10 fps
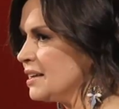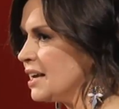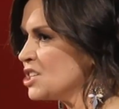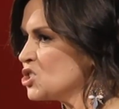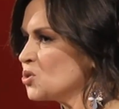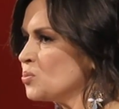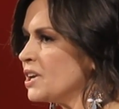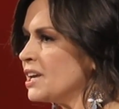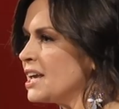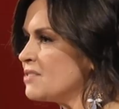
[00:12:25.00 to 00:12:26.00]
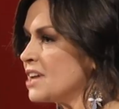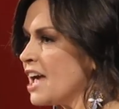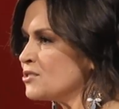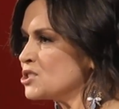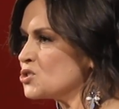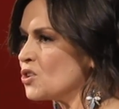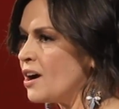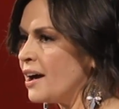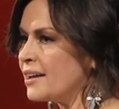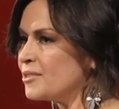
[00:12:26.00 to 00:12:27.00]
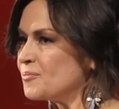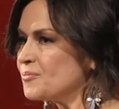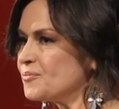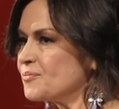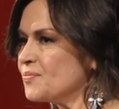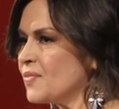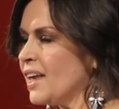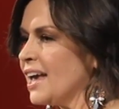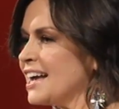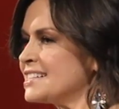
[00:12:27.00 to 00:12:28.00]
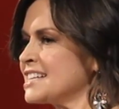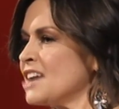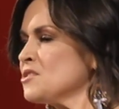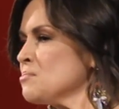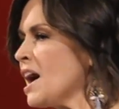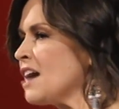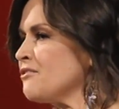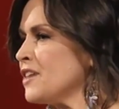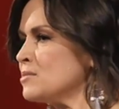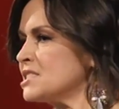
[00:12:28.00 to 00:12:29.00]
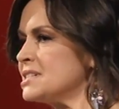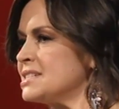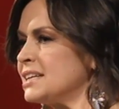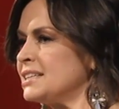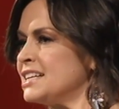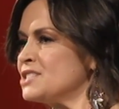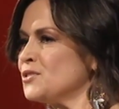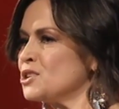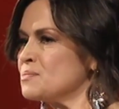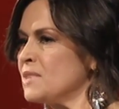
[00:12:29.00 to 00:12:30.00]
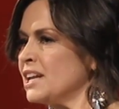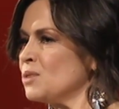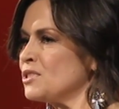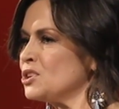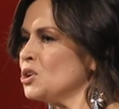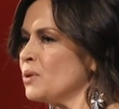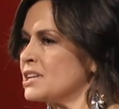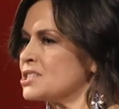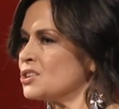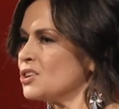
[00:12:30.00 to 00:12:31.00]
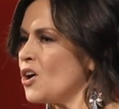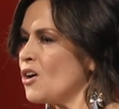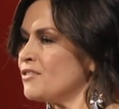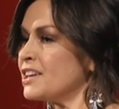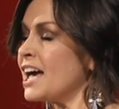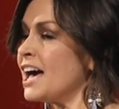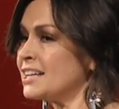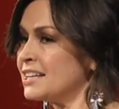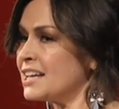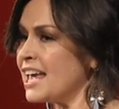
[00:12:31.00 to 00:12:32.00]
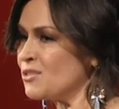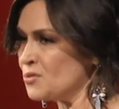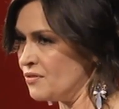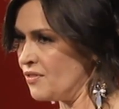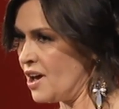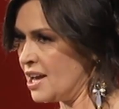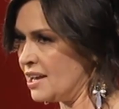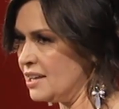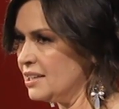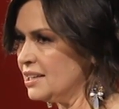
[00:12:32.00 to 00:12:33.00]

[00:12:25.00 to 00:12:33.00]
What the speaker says: And should we even have to try? As David Marr famously said in his first meeting with the new editor of The Guardian, Catherine Viner,